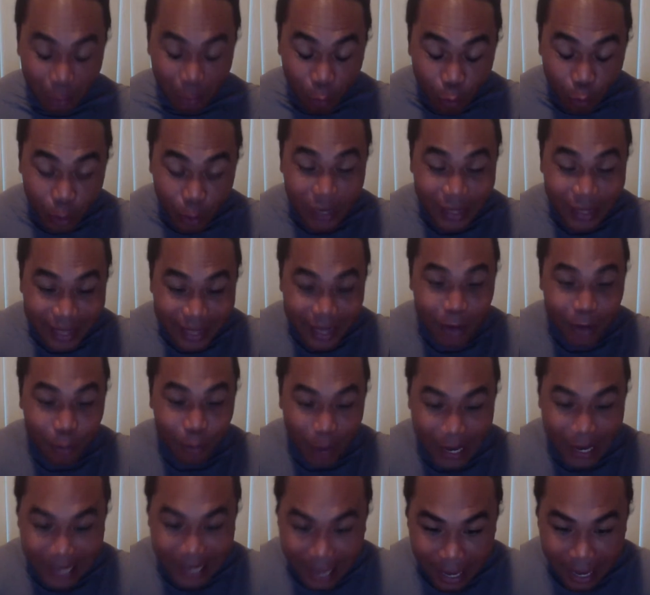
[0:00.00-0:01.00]
We're there
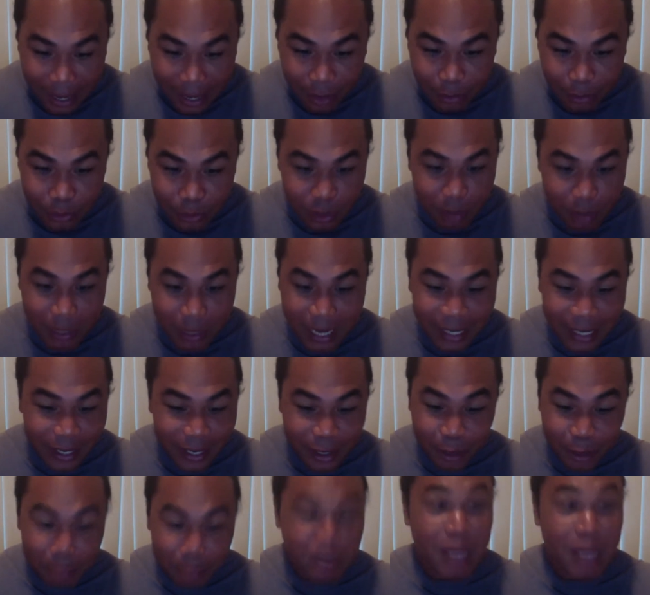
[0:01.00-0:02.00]
right now, so I'm not
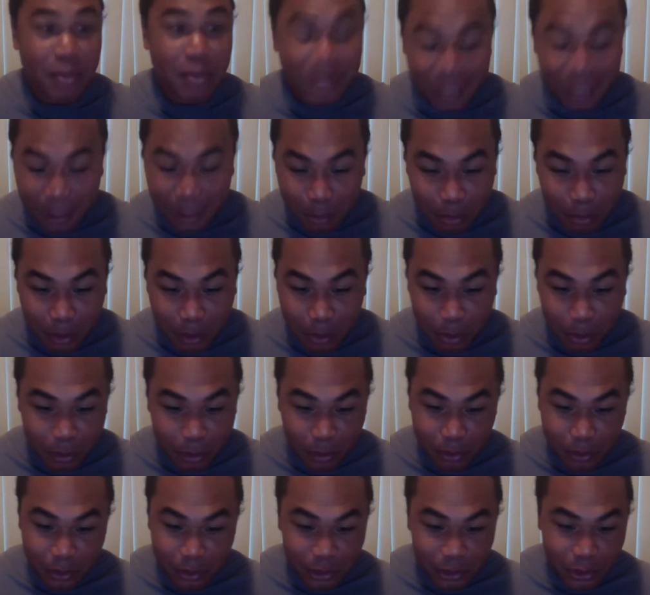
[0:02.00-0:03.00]
here to babysit
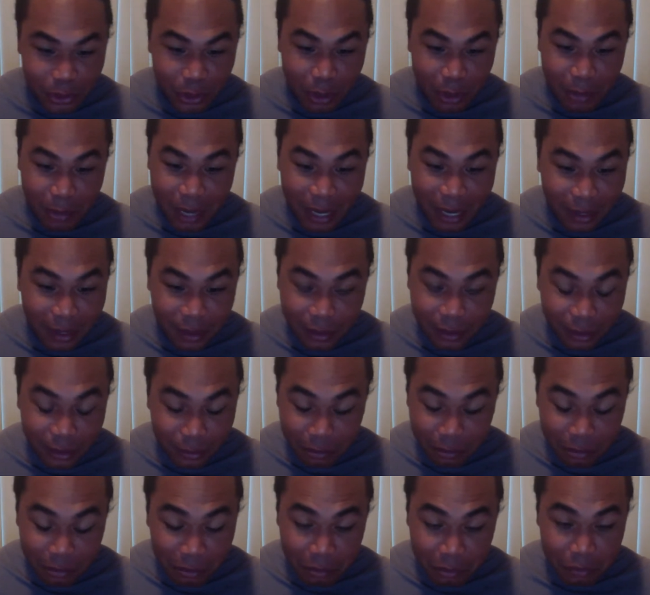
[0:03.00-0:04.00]
people. So I'm not
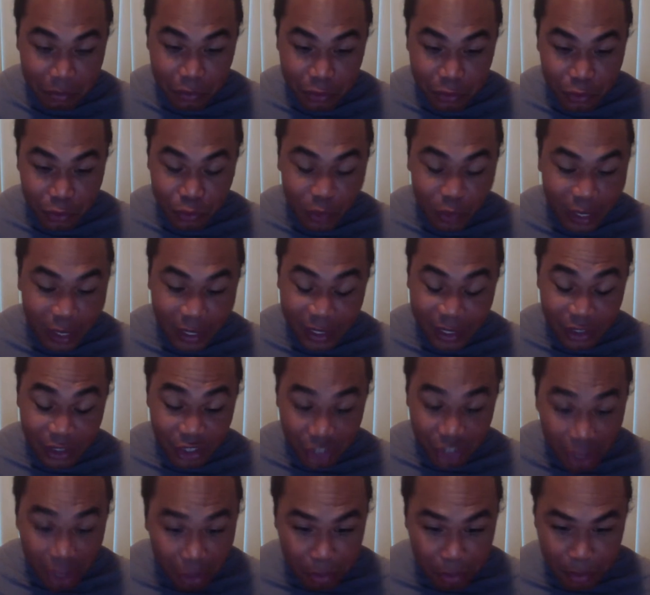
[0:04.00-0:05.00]
trying to
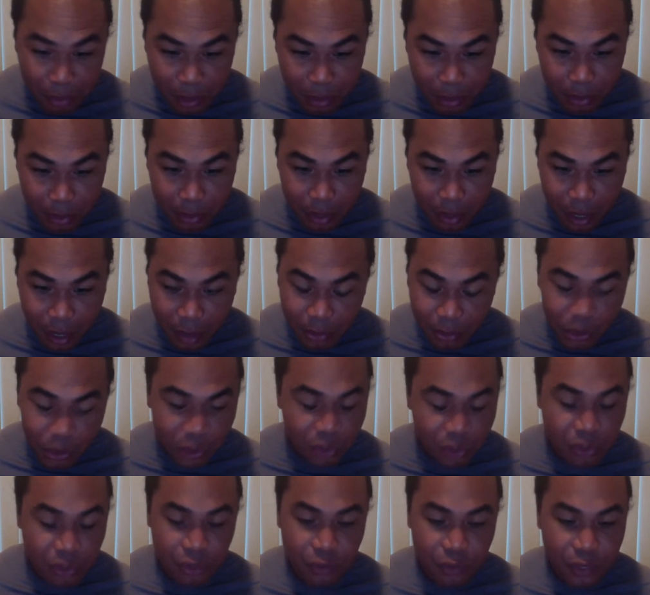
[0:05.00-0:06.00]
insult people. I'm
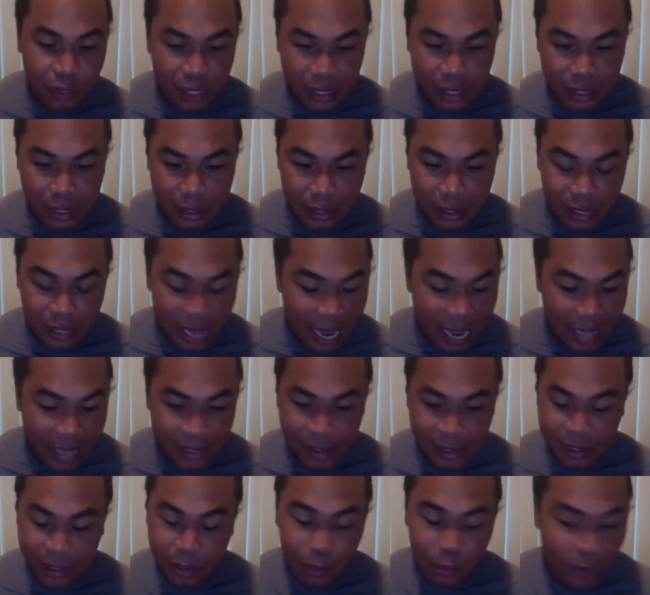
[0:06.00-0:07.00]
just a realist. I
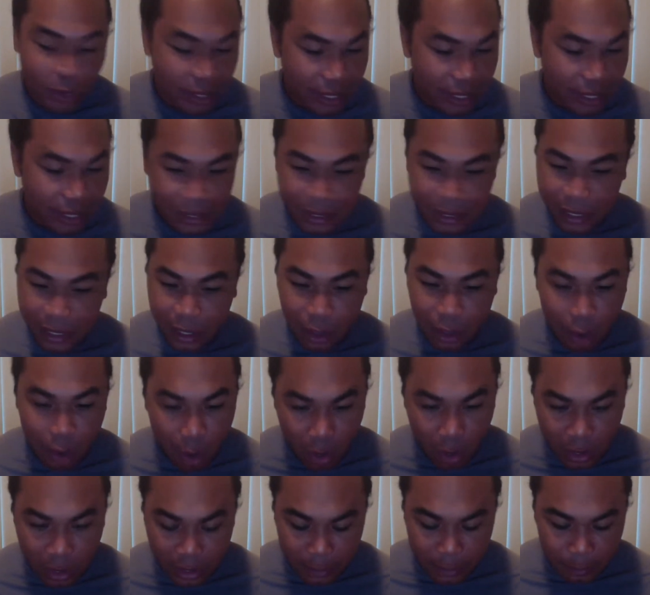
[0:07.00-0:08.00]
see what it is and I
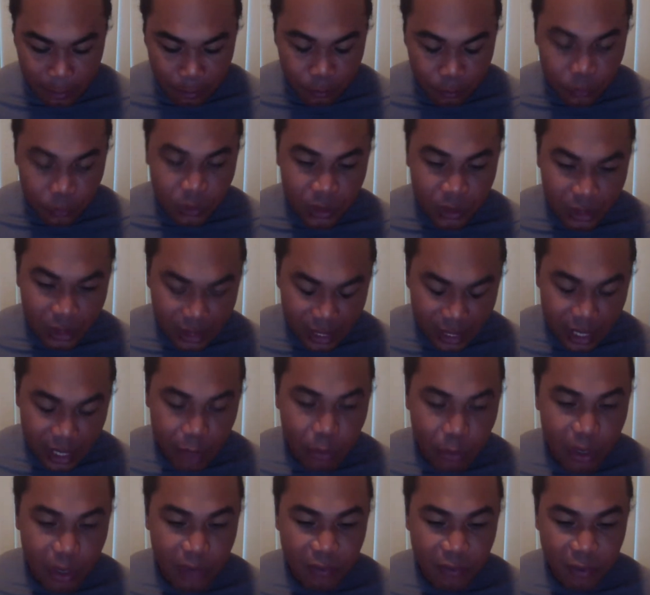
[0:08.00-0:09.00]
call it. Stay
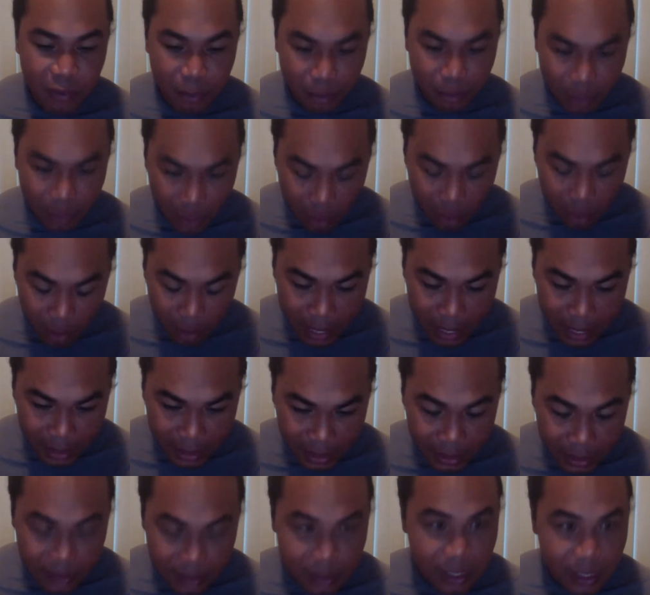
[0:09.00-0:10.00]
away from
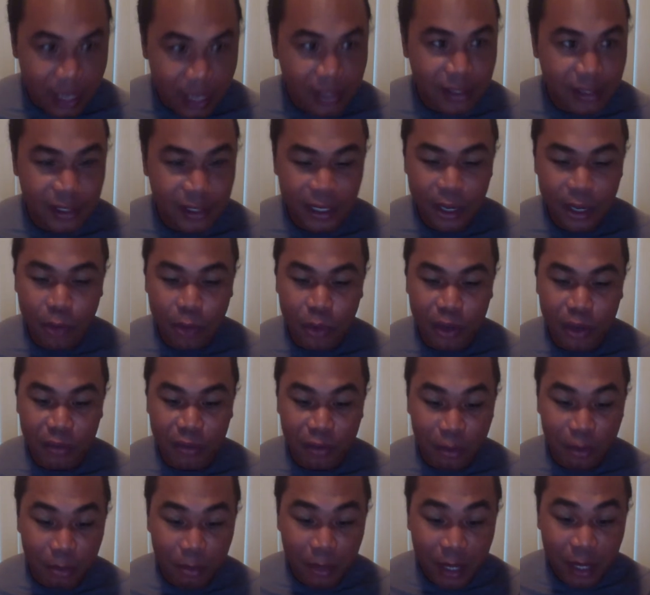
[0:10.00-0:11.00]
dumbasses and stay away
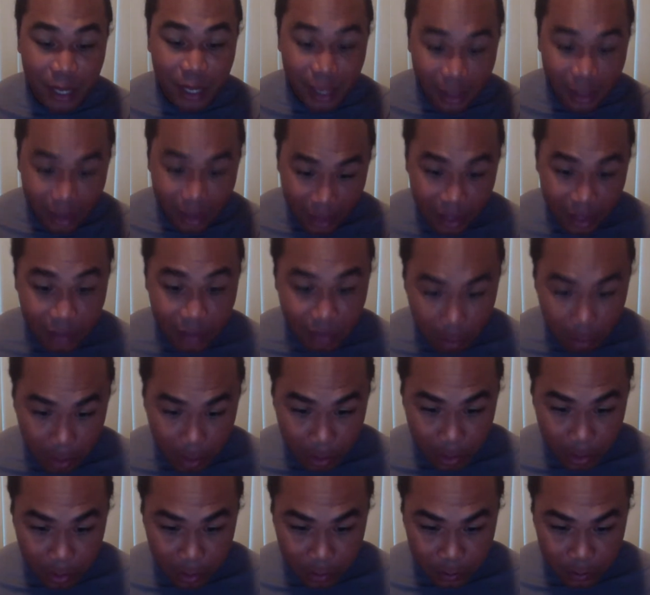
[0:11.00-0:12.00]
from the evil
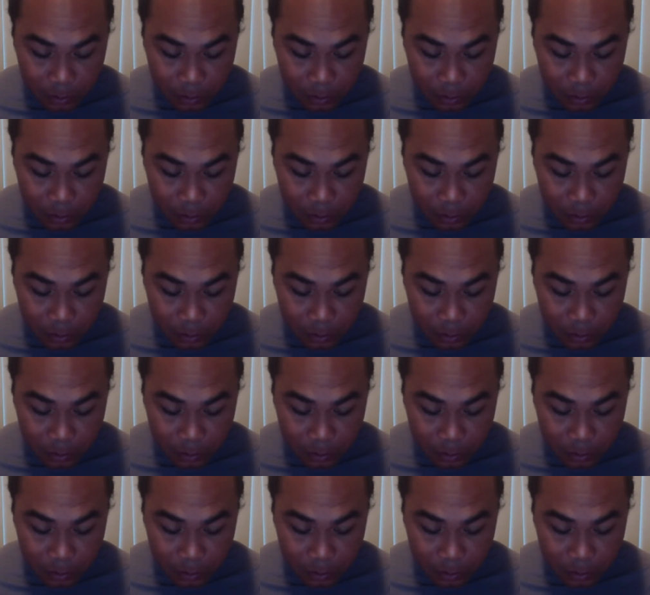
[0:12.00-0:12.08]
people.